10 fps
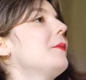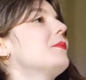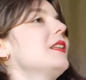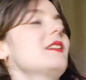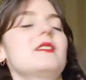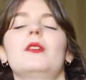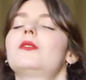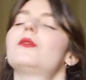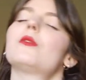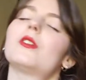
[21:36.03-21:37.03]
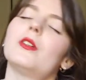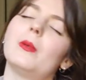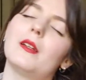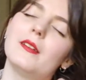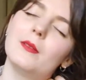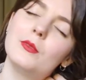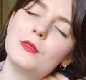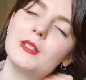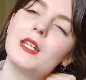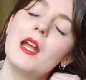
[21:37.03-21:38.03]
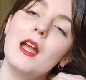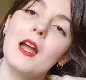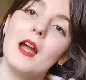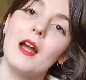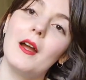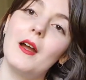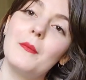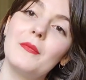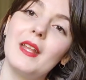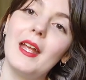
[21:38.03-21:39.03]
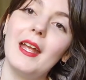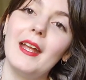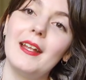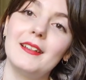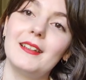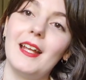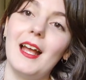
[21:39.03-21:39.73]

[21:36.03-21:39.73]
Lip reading: Let's not talk about that movie. And